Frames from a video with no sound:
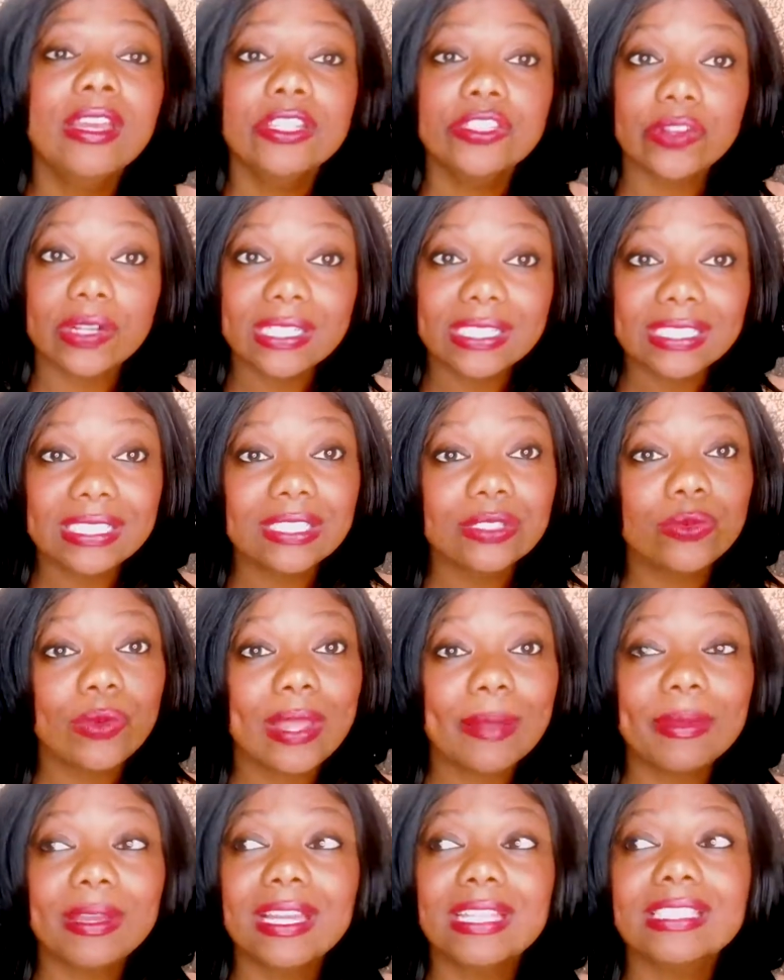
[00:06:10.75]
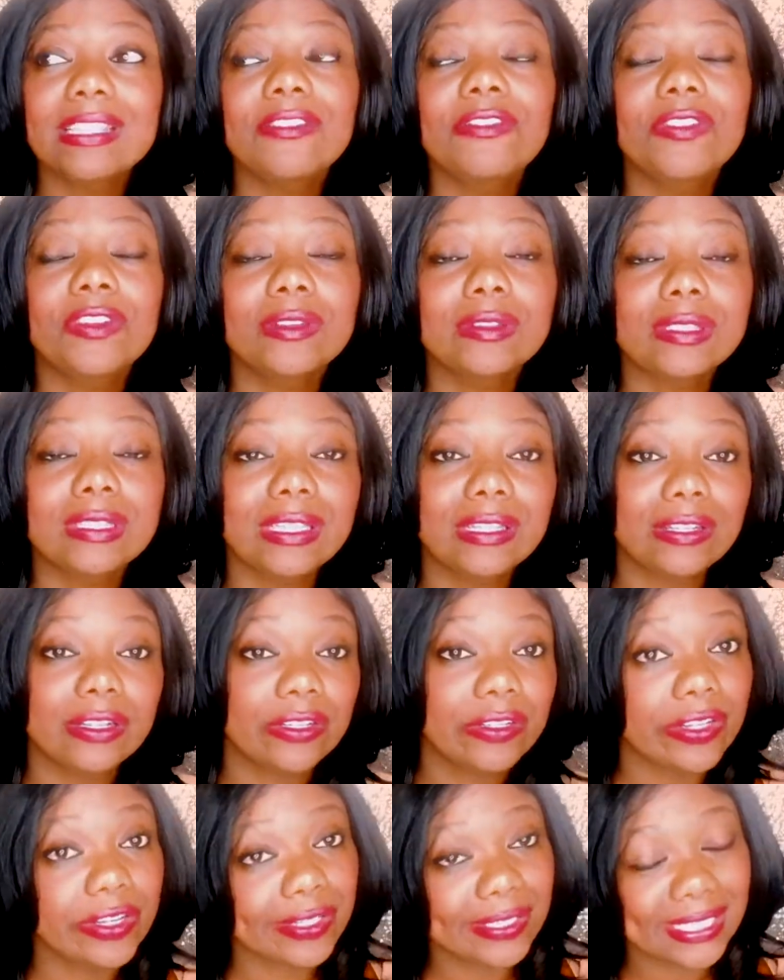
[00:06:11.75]
Dress this way because it feels good
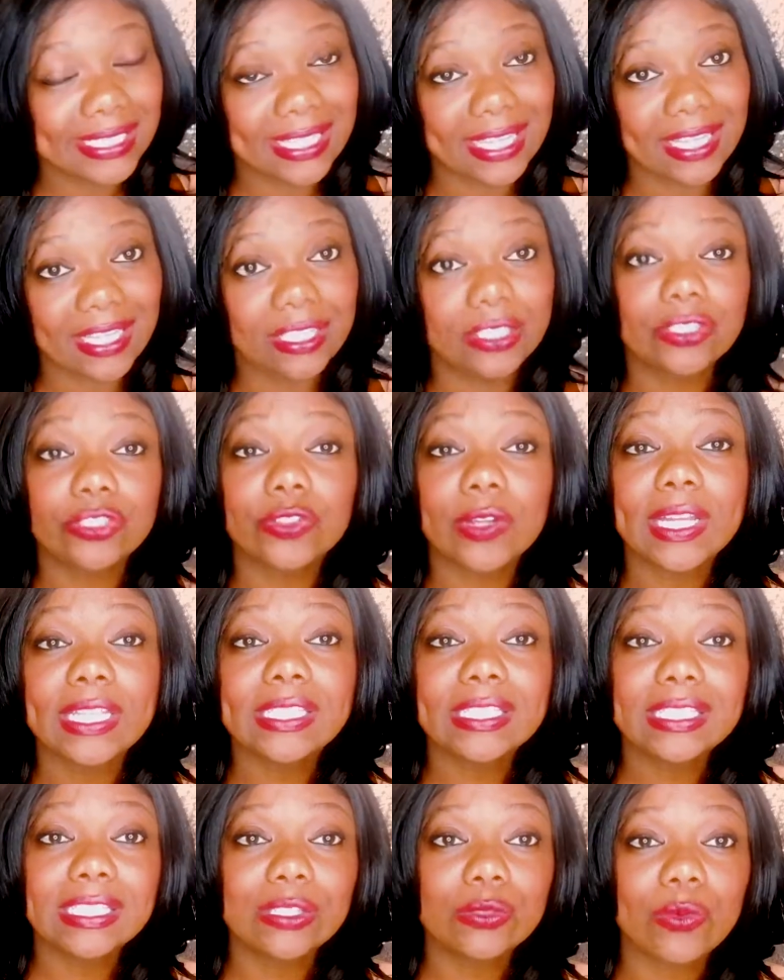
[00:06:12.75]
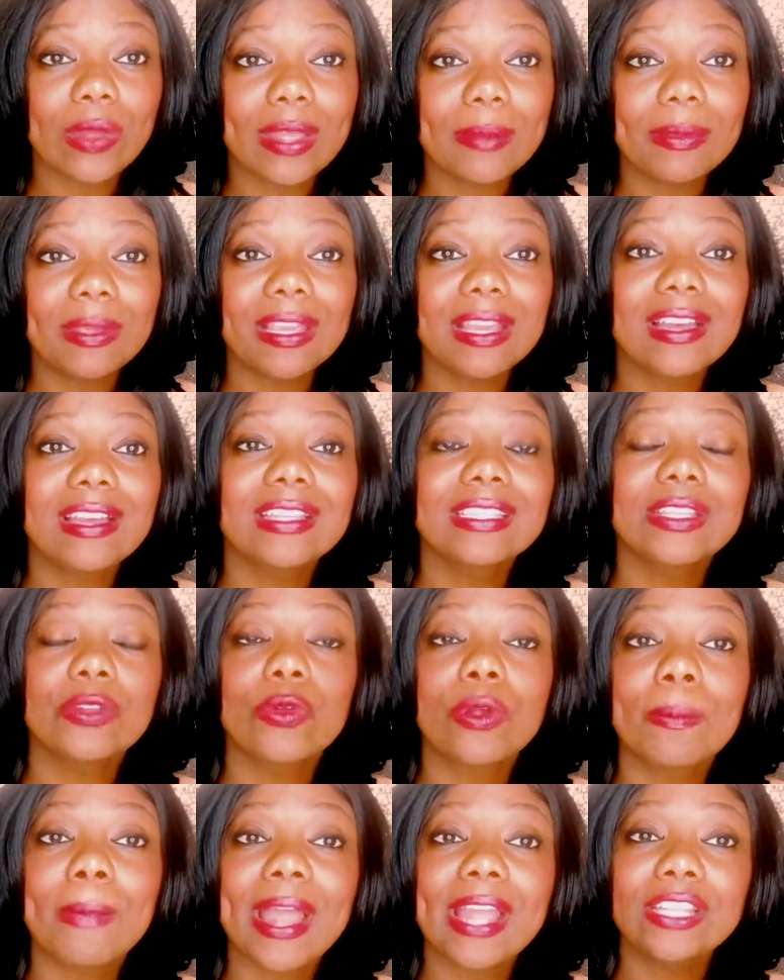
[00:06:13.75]
on your skin. Dress this way because it
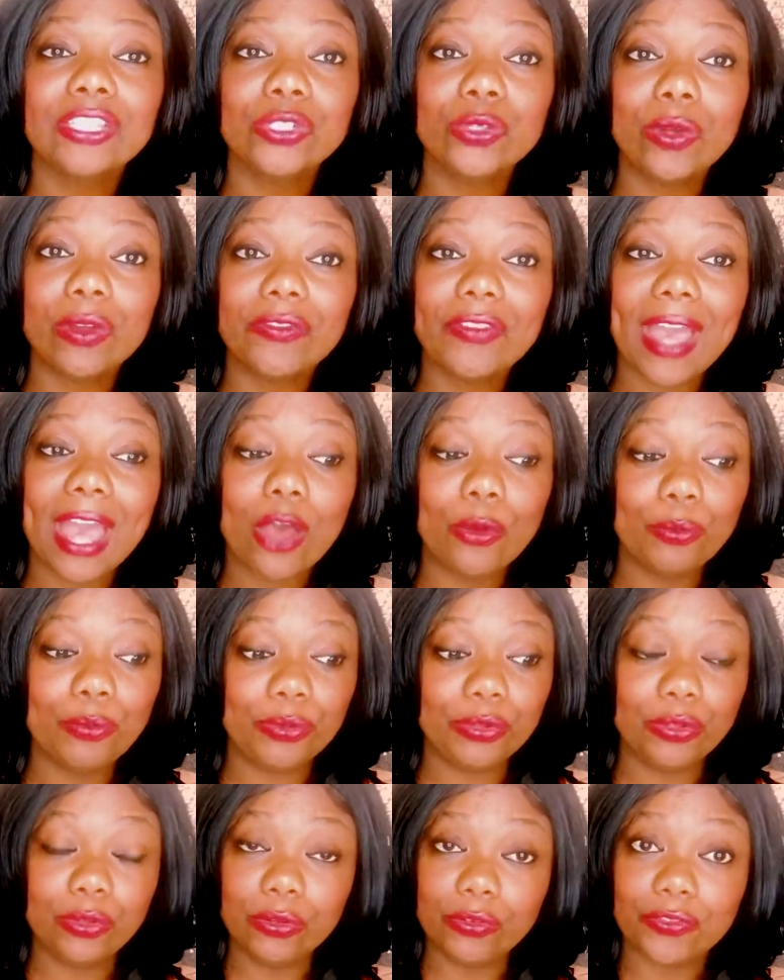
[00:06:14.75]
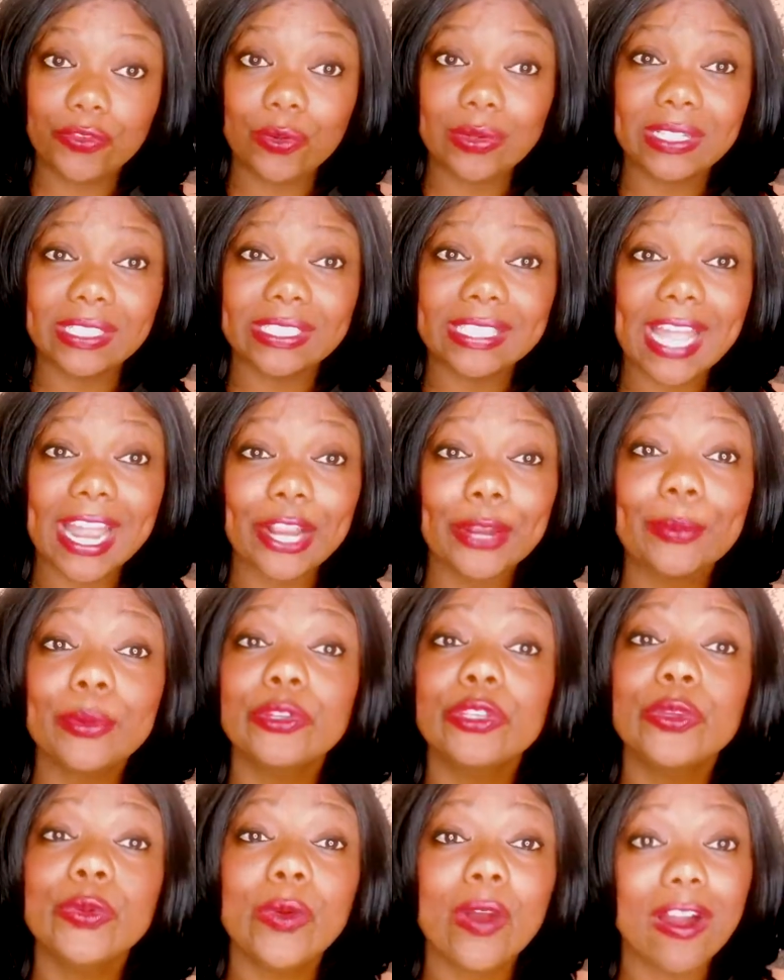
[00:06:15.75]
reminds you of how beautiful and
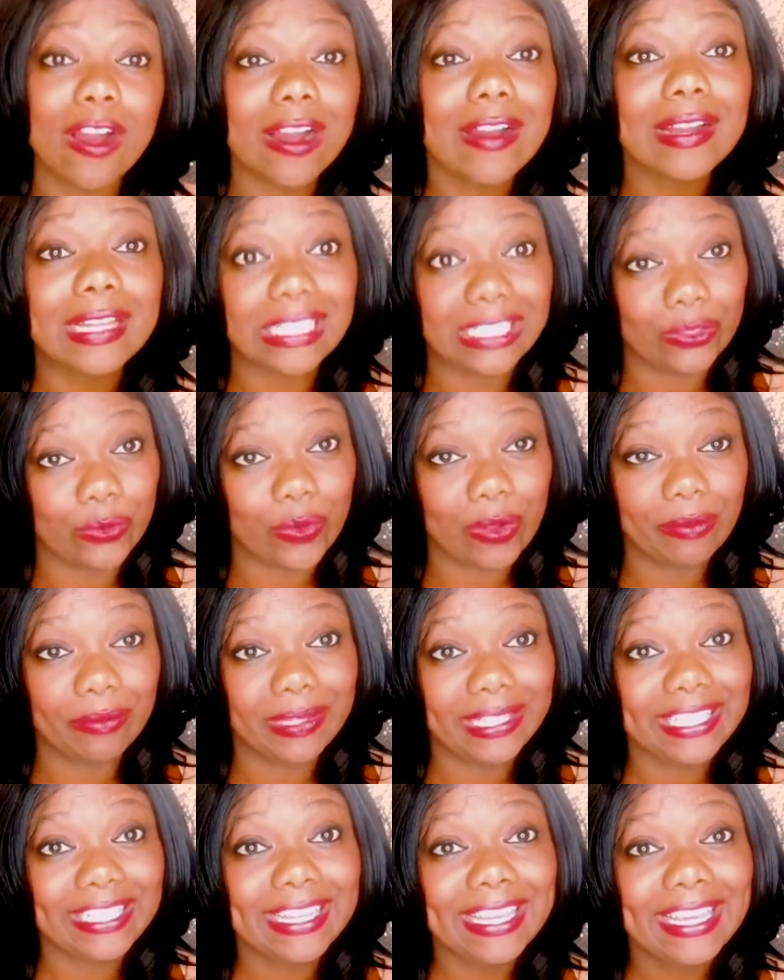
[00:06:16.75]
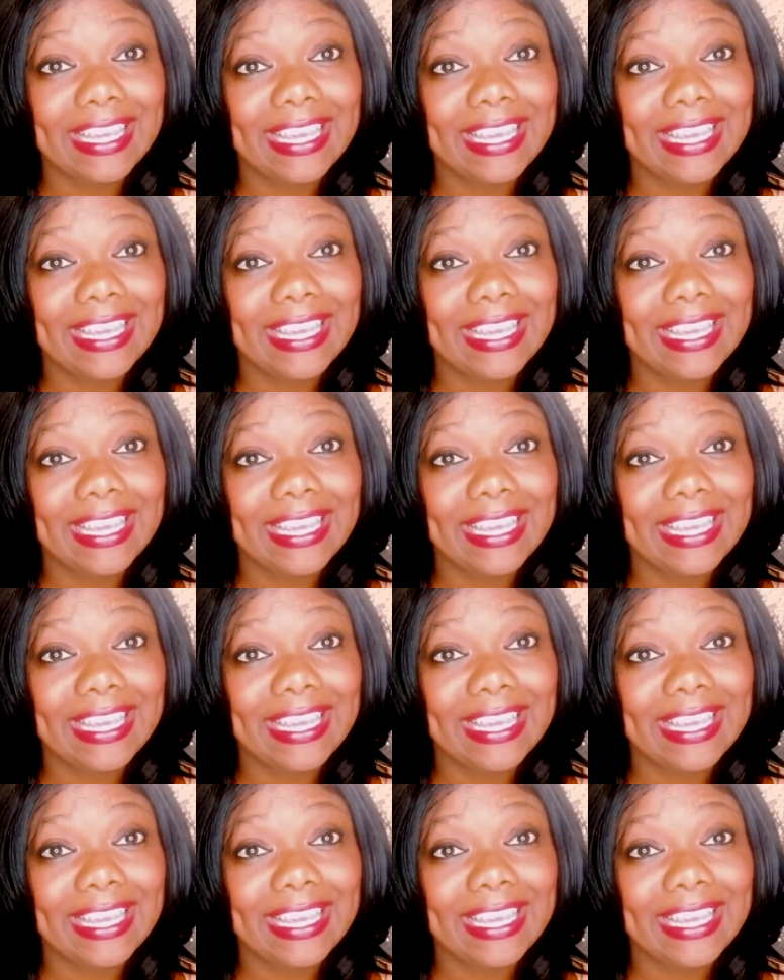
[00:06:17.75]
desirable you are as a woman.